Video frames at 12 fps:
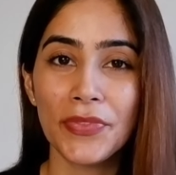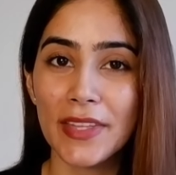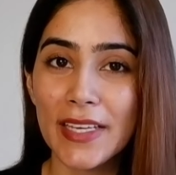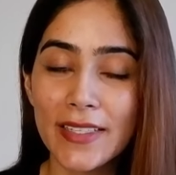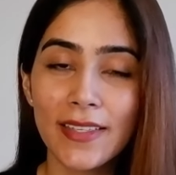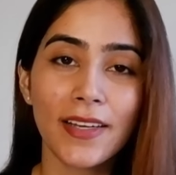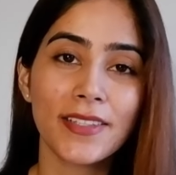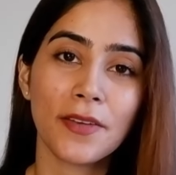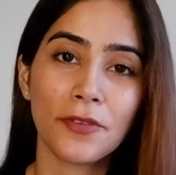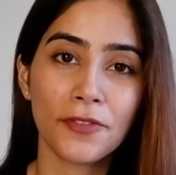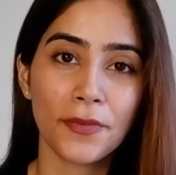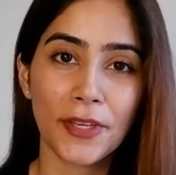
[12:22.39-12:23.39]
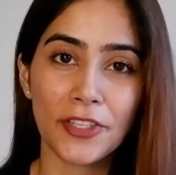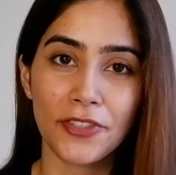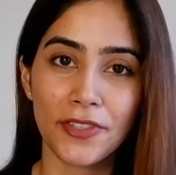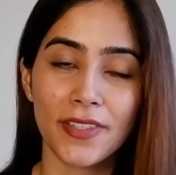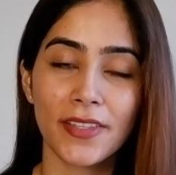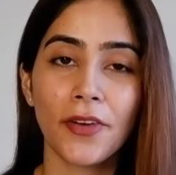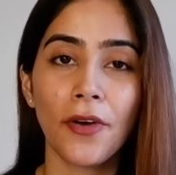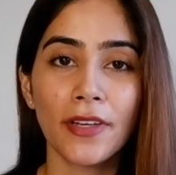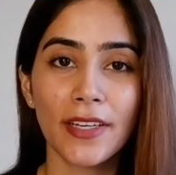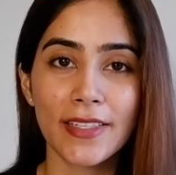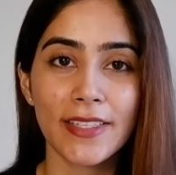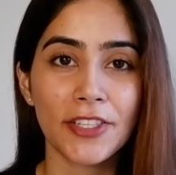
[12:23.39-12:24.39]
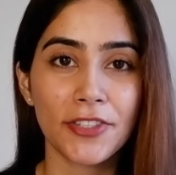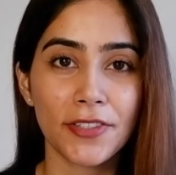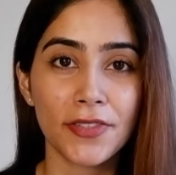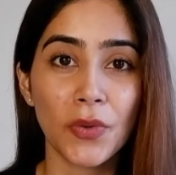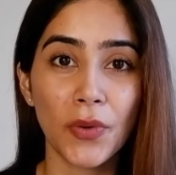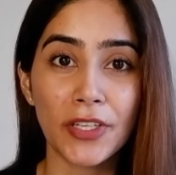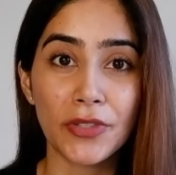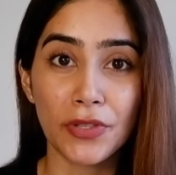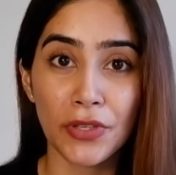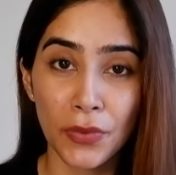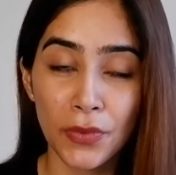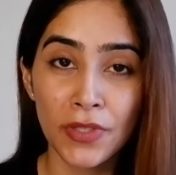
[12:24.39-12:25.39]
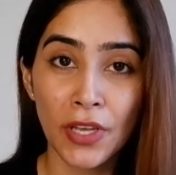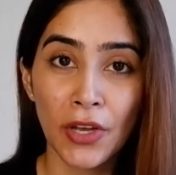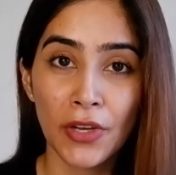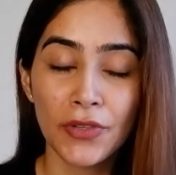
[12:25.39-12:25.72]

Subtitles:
these are some of the pictures that the organization is going to use